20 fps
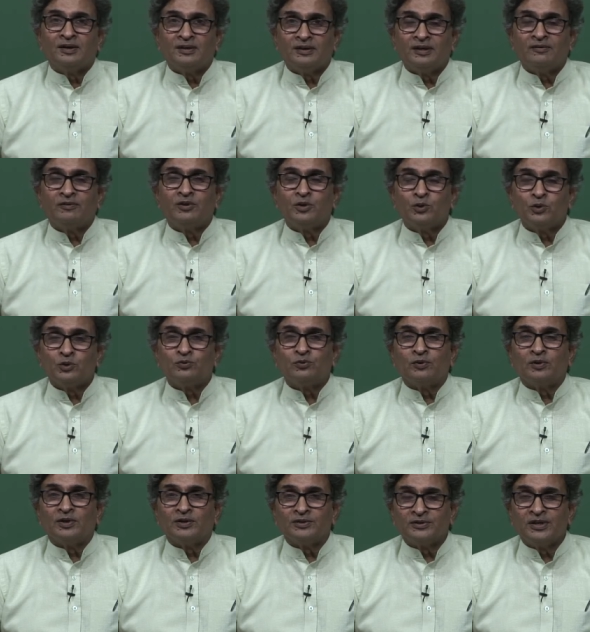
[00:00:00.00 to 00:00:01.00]
They were
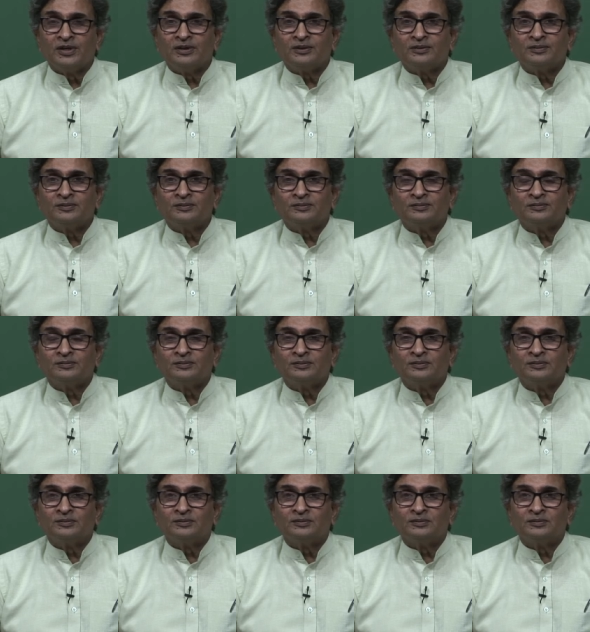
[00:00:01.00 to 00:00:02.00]
useful, isn't it?
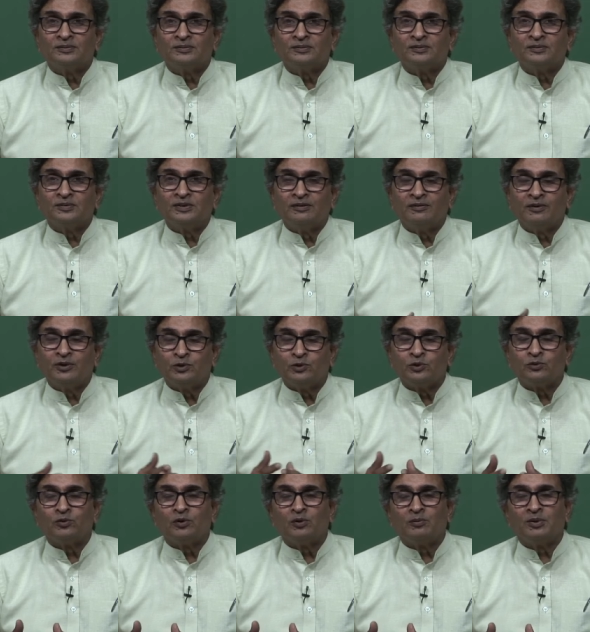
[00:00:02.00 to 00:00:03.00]
They were
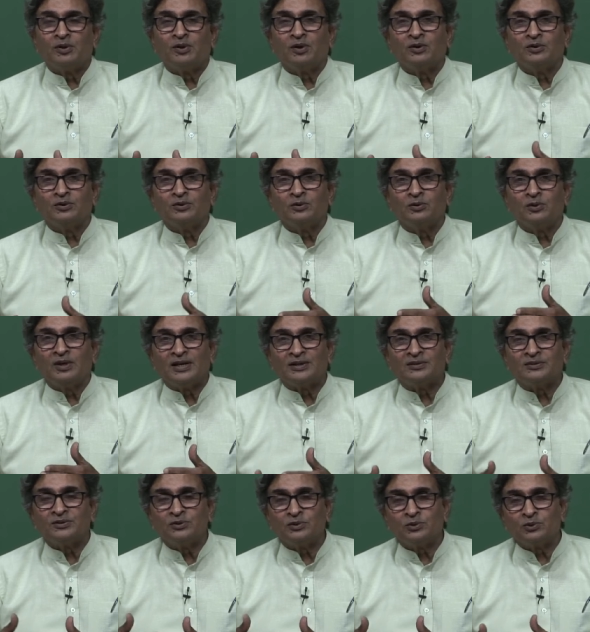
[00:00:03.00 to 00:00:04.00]
useful because you
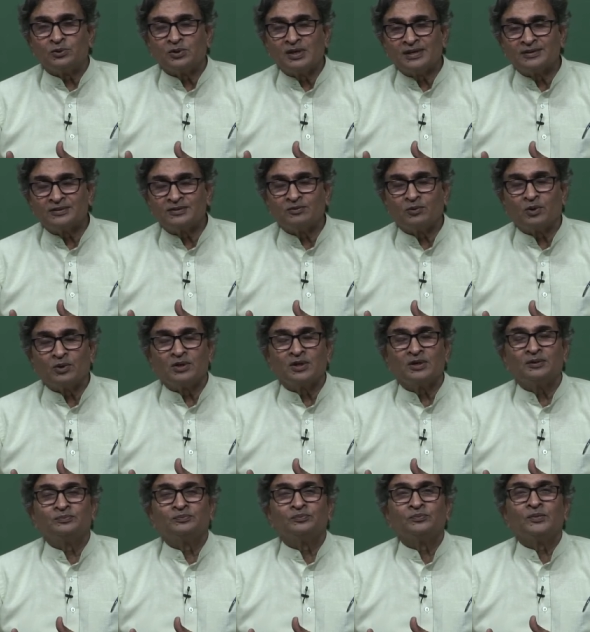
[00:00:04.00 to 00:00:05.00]
less use less
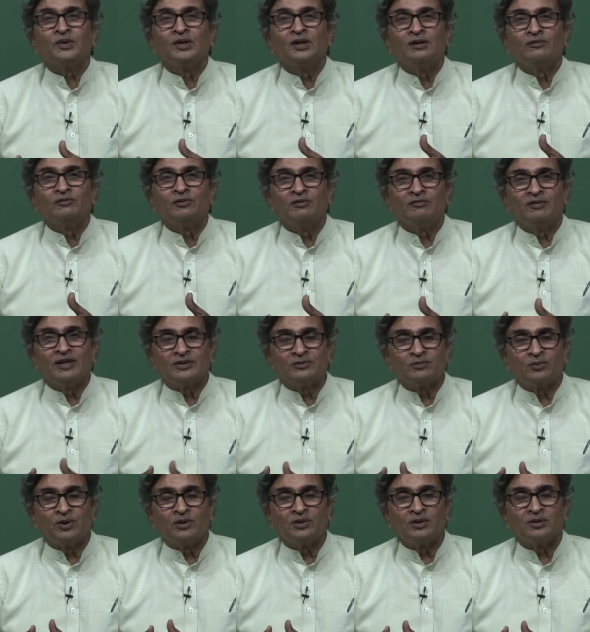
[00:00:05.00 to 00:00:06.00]
water. If you have less
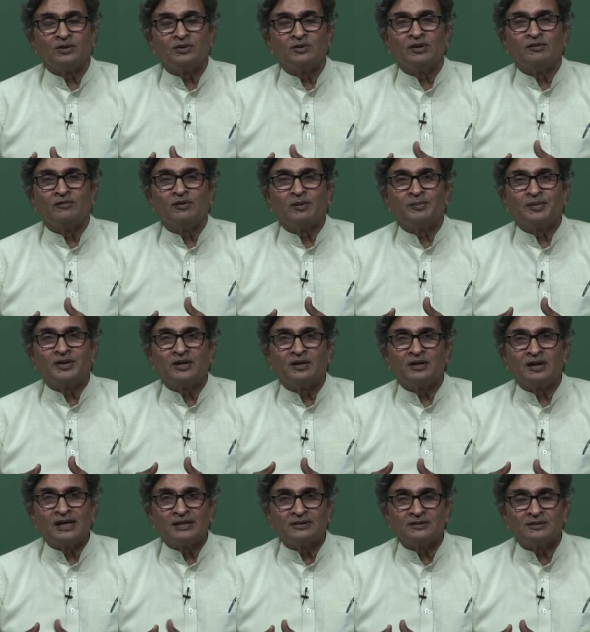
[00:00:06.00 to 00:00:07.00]
water, you
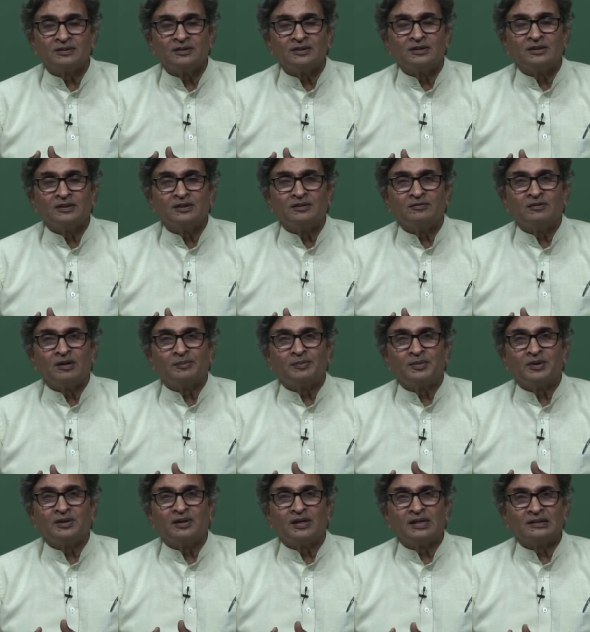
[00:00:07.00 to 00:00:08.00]
evaporate less,
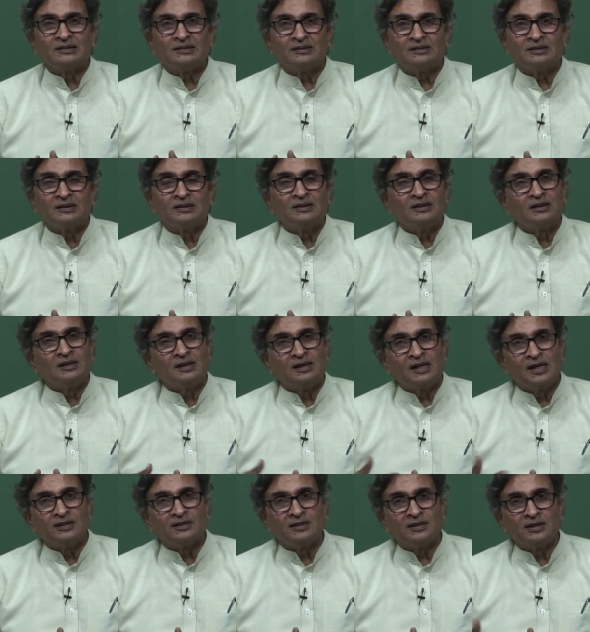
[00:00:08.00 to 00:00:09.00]
evaporate less,
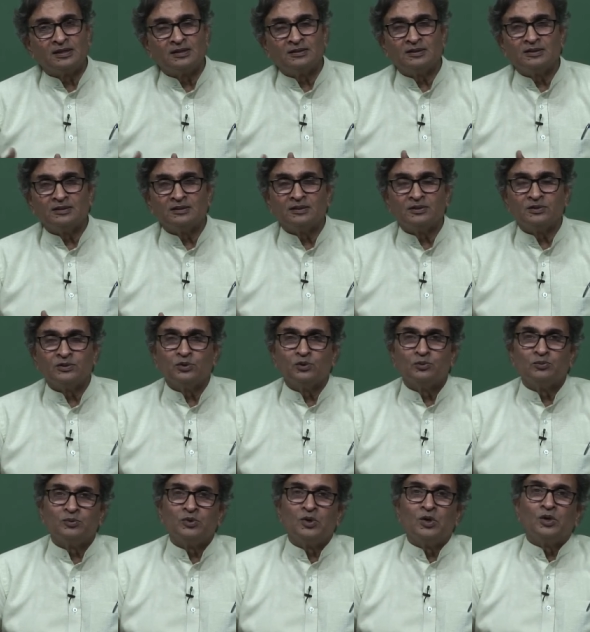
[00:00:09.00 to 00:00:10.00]
less energy is
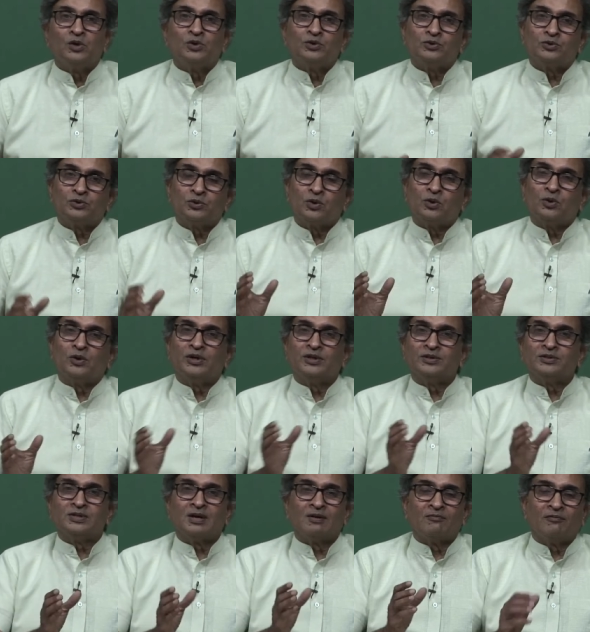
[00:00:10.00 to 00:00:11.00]
consumed. So,
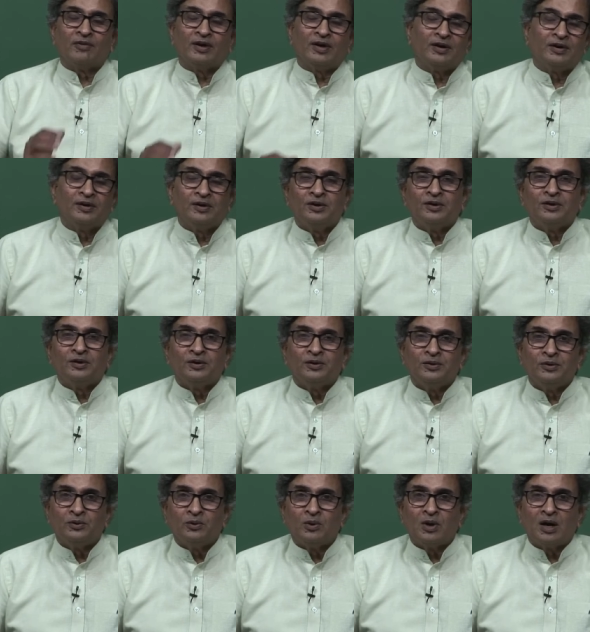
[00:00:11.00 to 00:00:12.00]
in some way
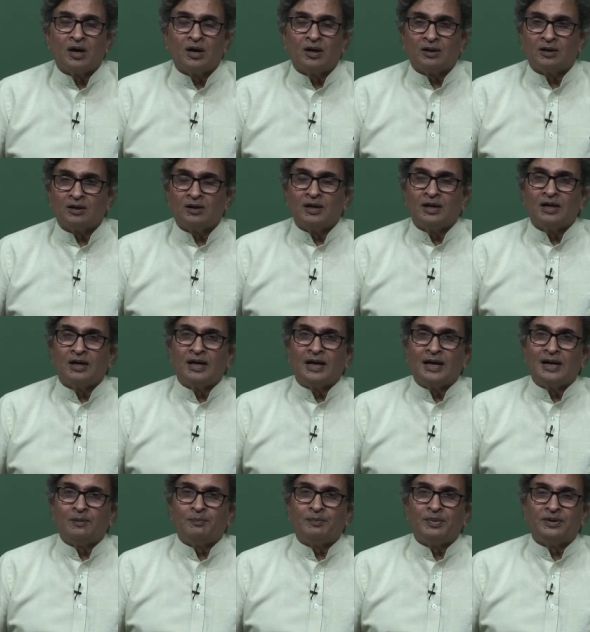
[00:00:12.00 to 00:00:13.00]
you are
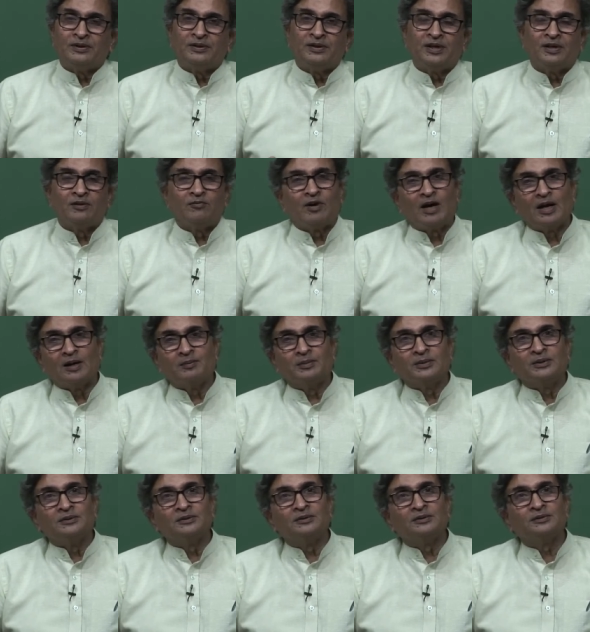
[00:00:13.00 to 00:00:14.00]
helping the
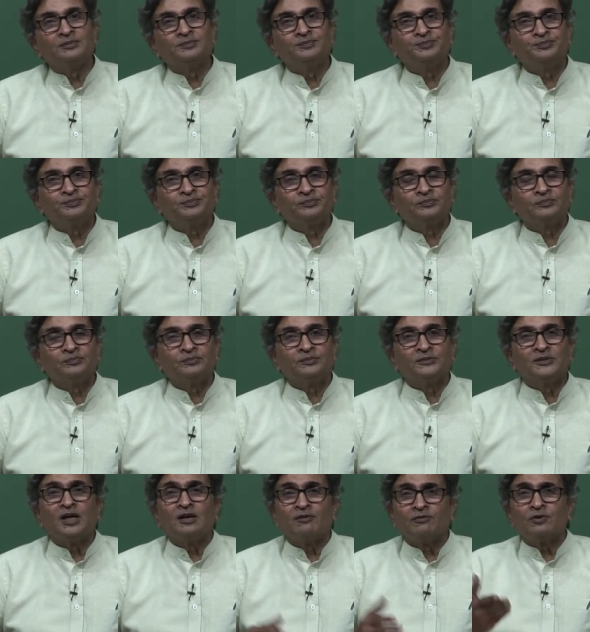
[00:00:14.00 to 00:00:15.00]
environment
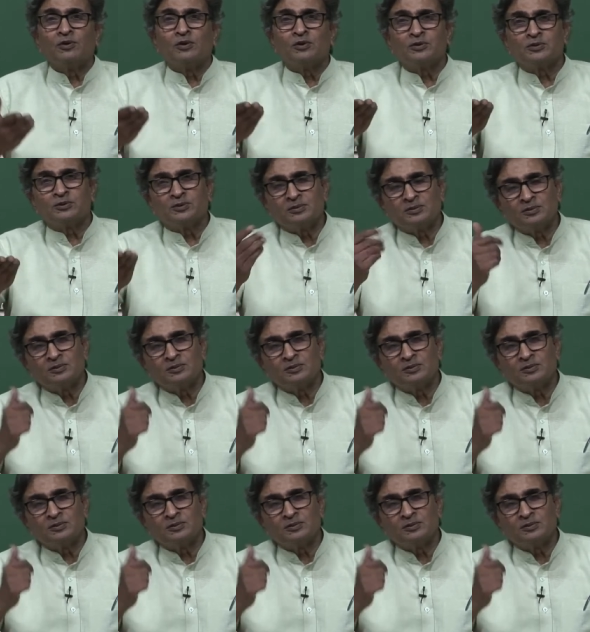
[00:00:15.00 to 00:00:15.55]
and of course